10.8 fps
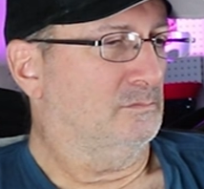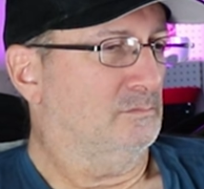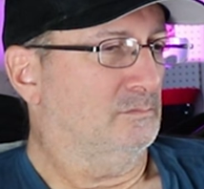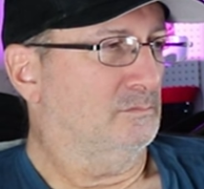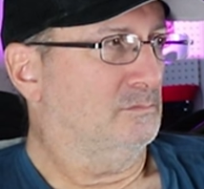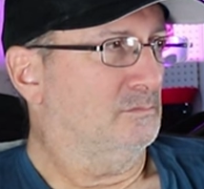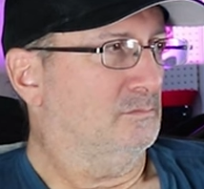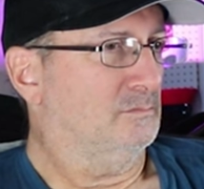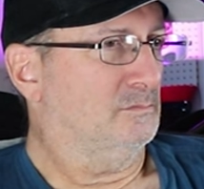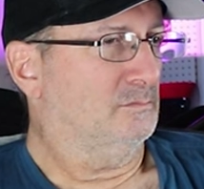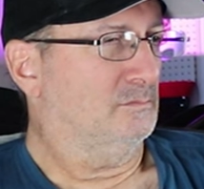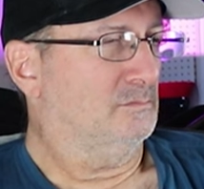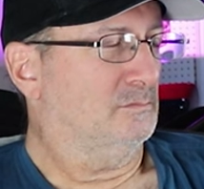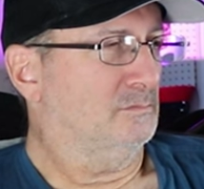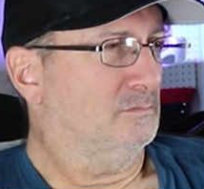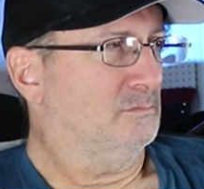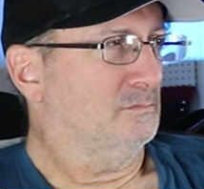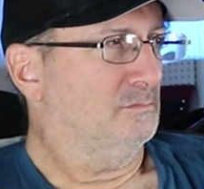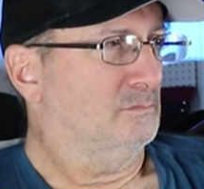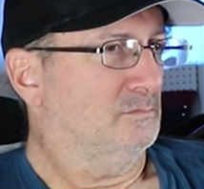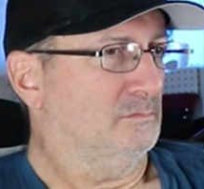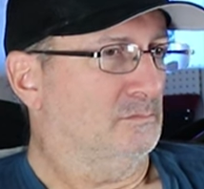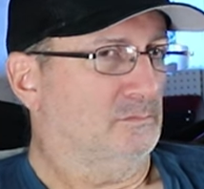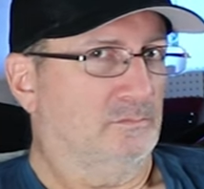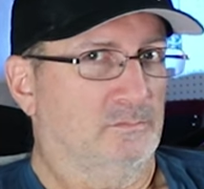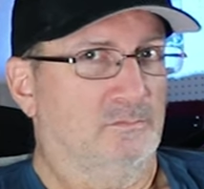[no speech]